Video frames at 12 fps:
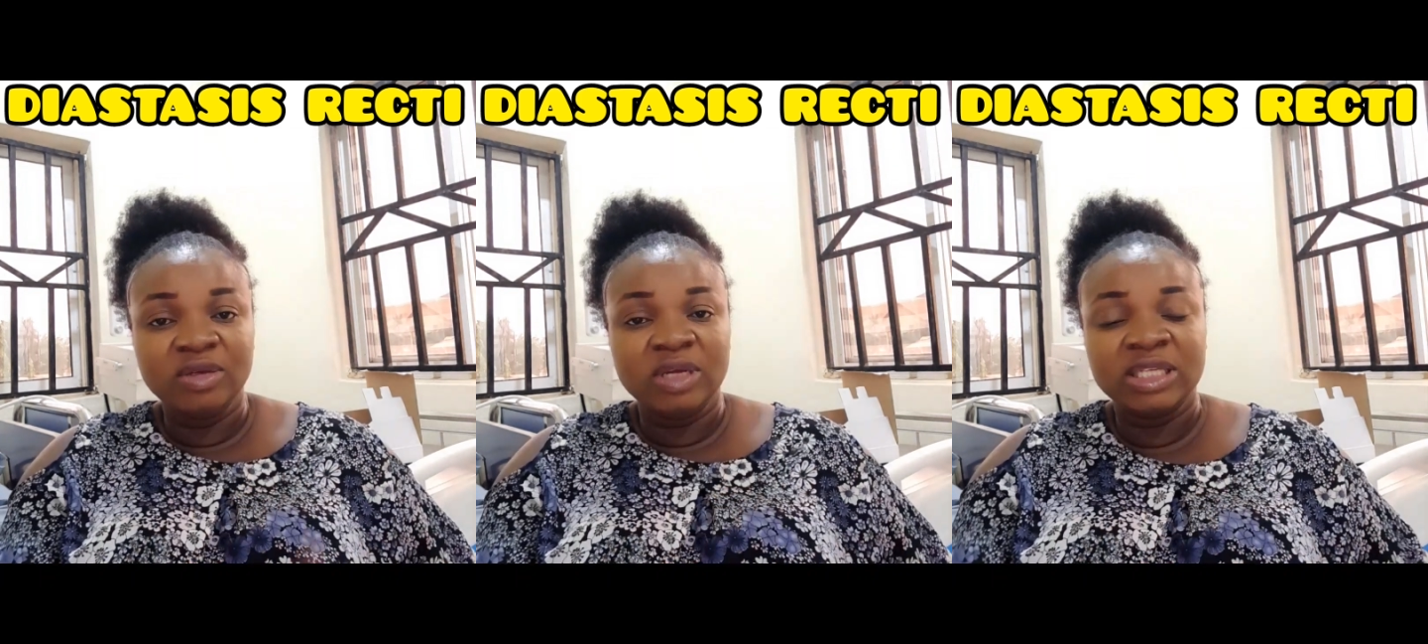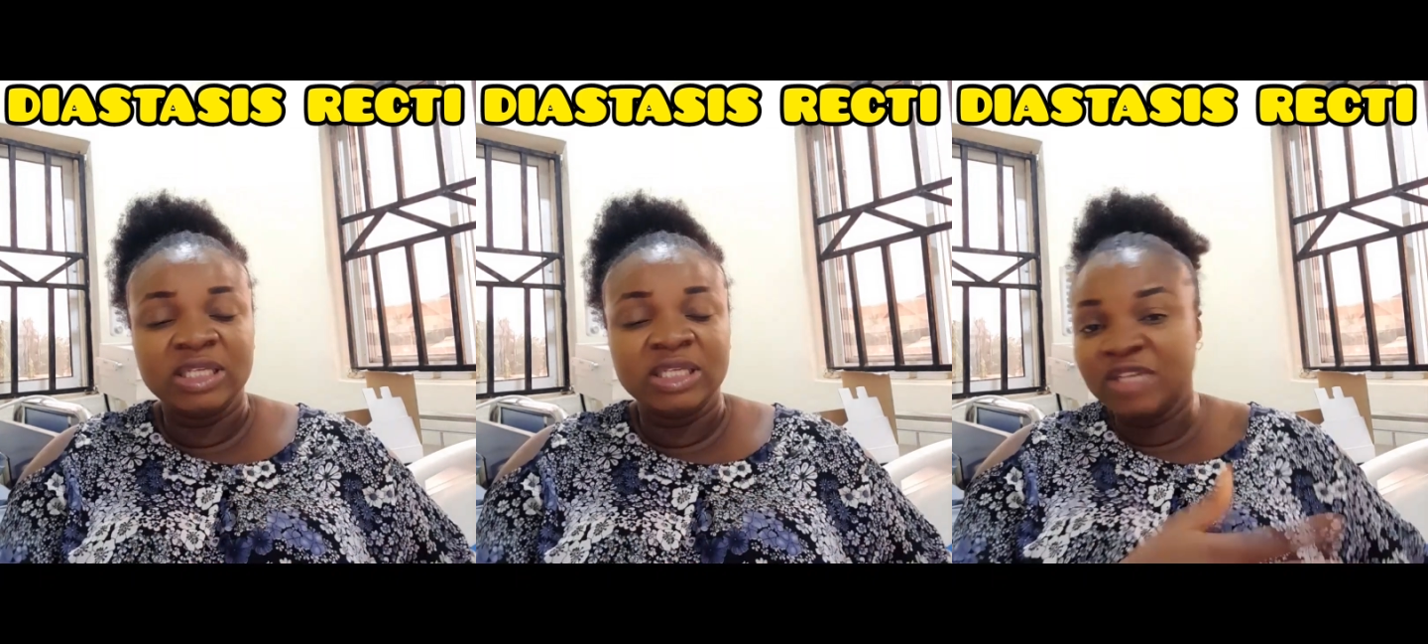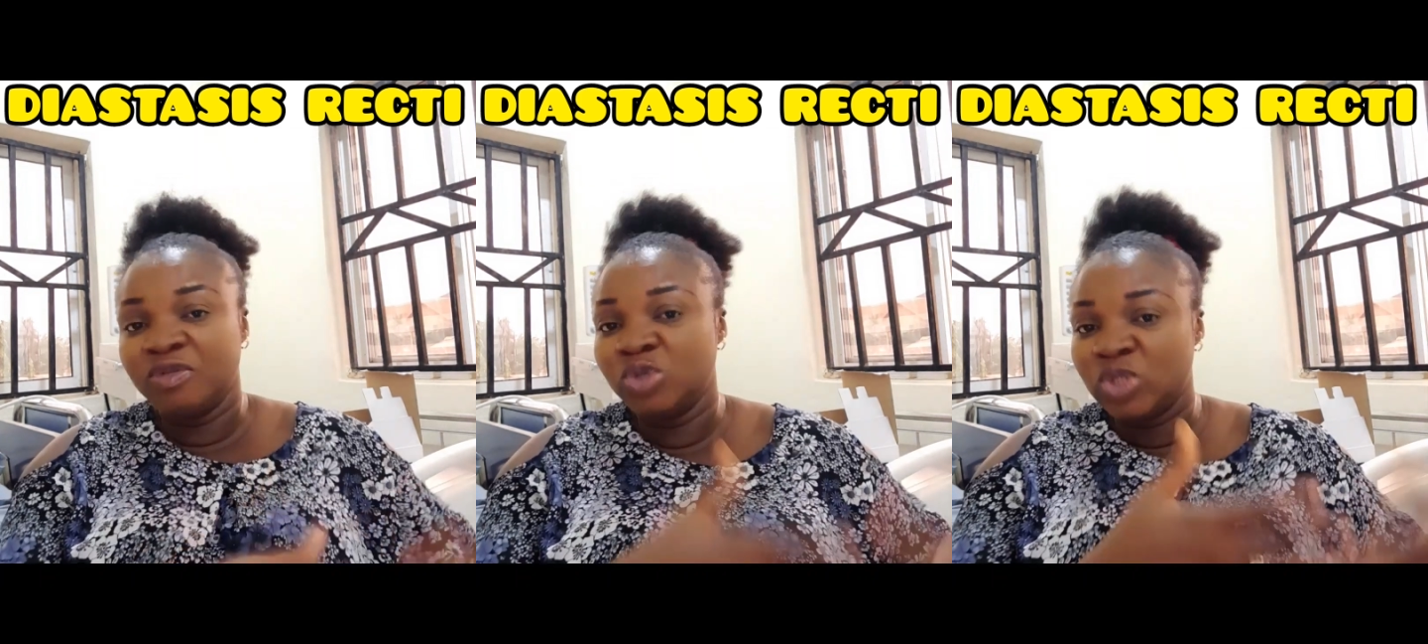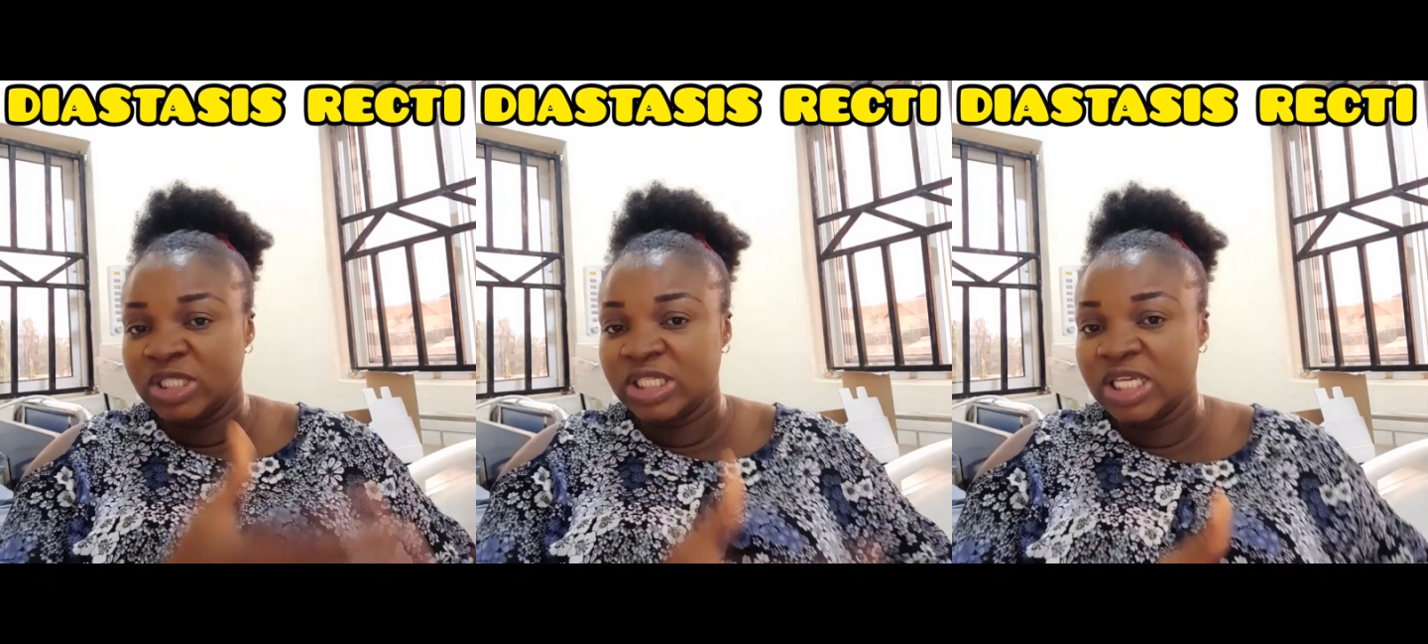That
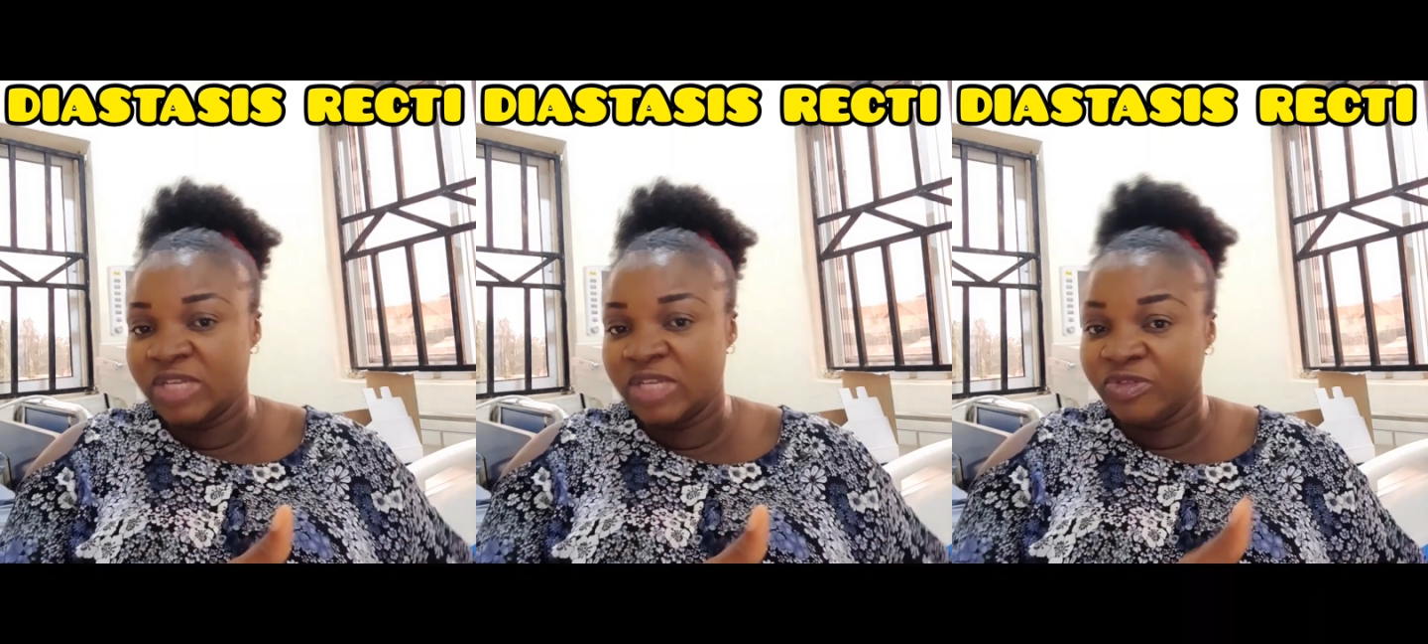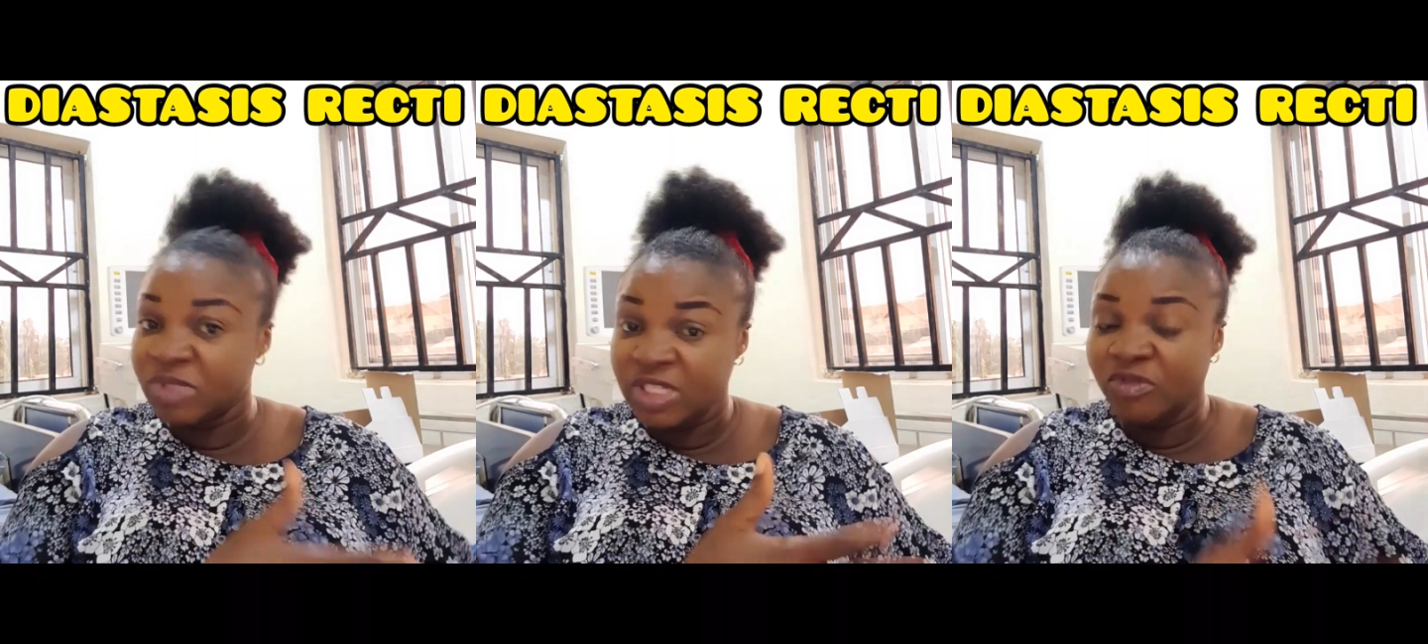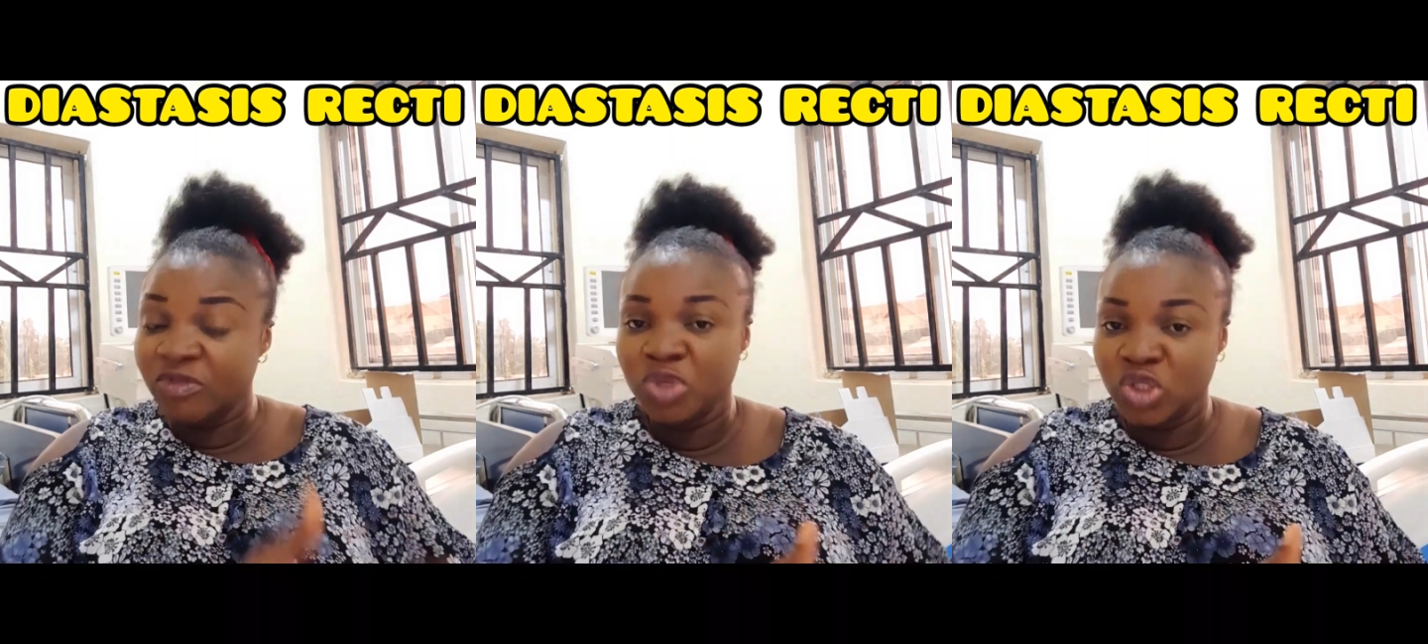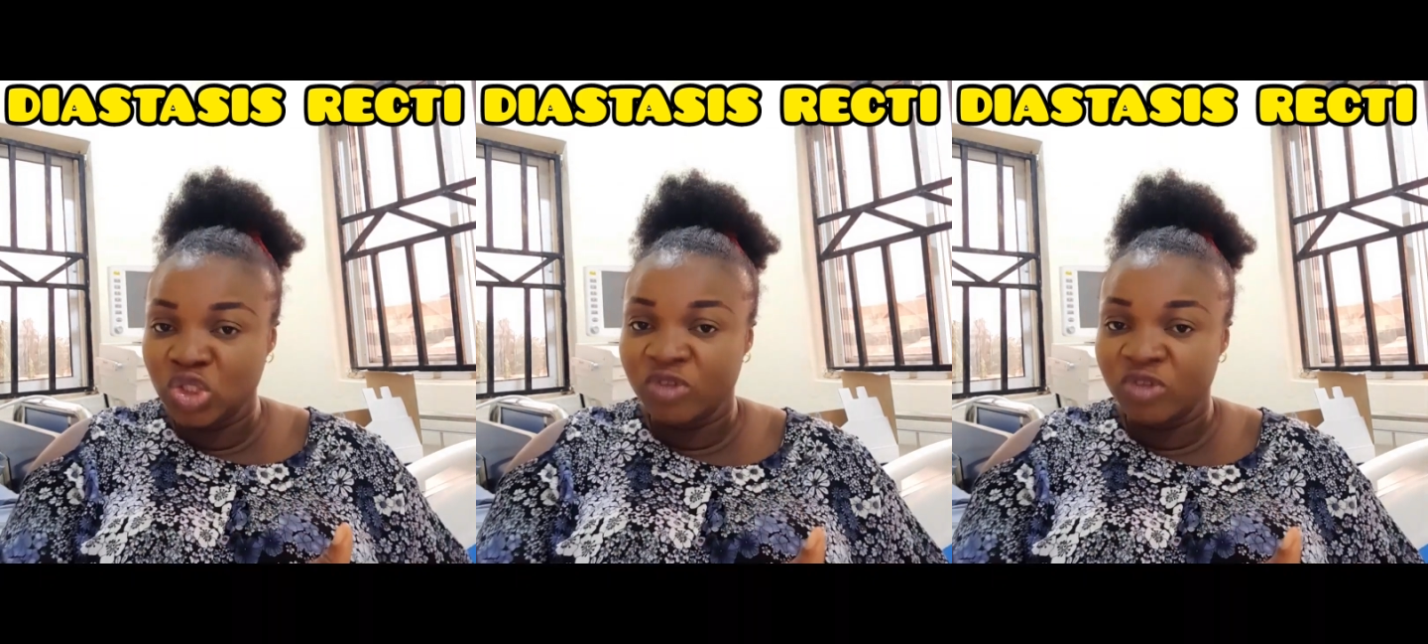is from 7 months